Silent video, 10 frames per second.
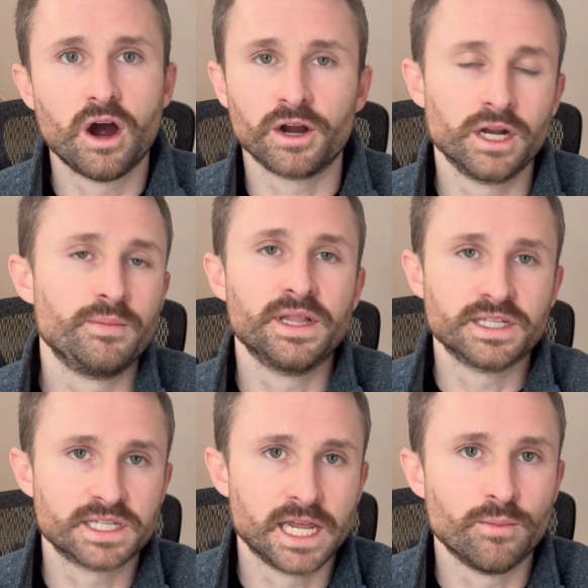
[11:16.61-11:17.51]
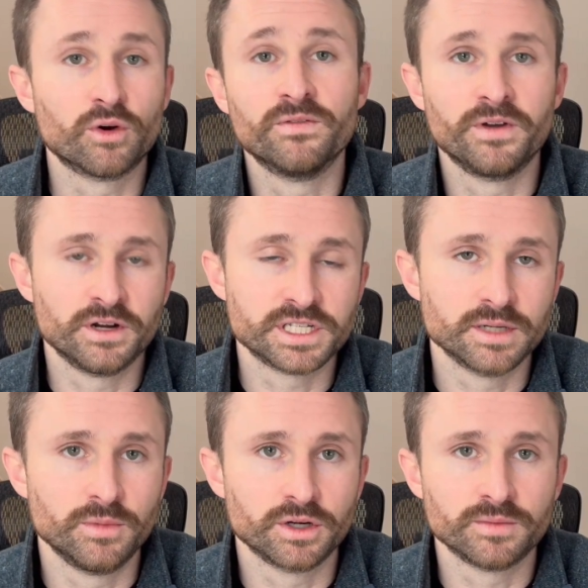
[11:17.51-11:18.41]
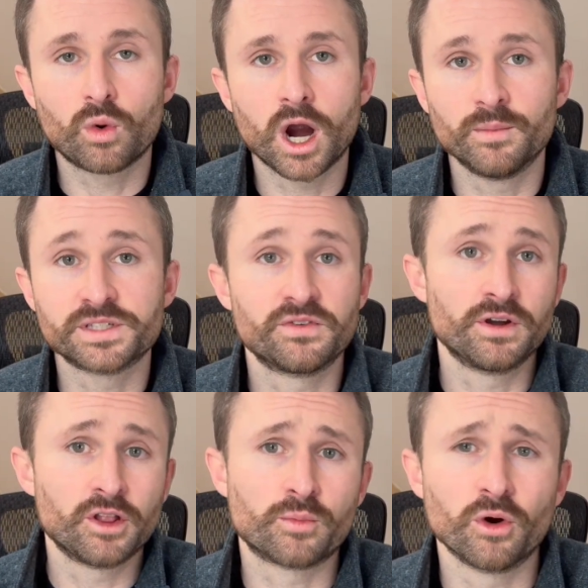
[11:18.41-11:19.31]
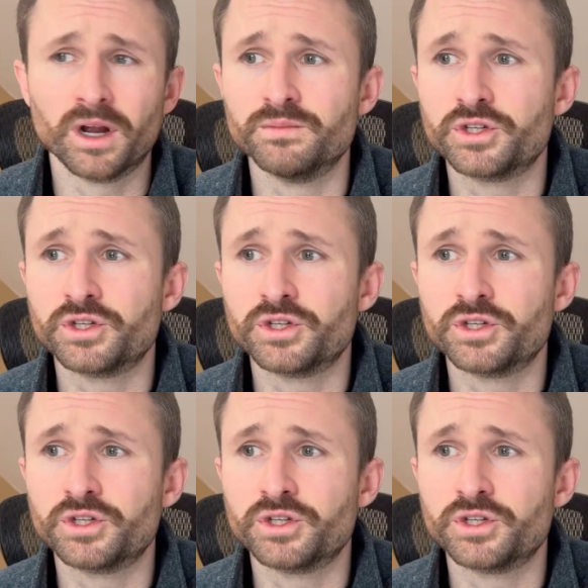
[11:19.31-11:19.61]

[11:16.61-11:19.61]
are going to be the same or very similar requirements for another program.